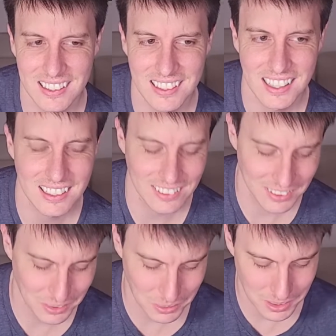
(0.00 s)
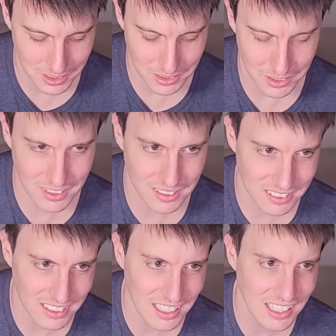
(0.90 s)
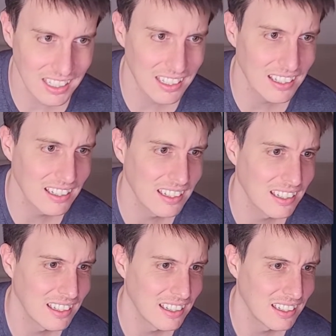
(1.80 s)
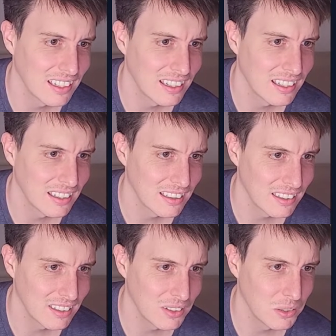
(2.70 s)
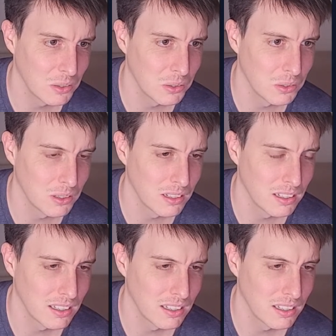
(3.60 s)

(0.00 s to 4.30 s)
Okay, so we know the G, the U,